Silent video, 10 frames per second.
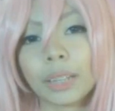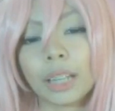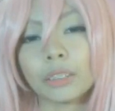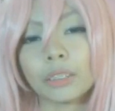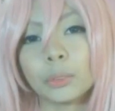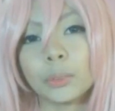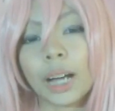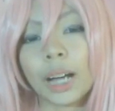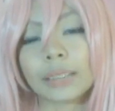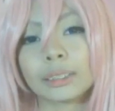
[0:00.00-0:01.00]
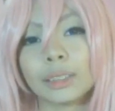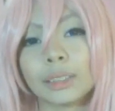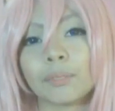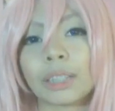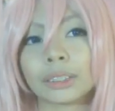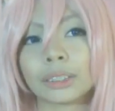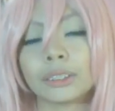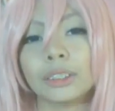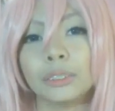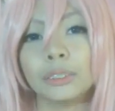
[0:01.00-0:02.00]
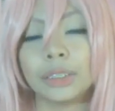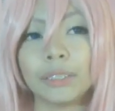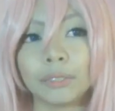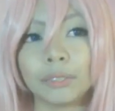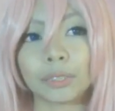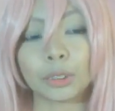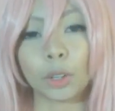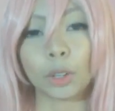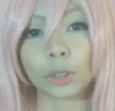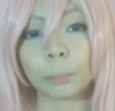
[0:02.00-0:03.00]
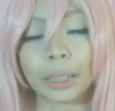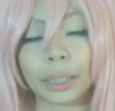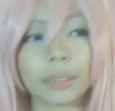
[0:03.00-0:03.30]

and who has the same passion you give to cosplay.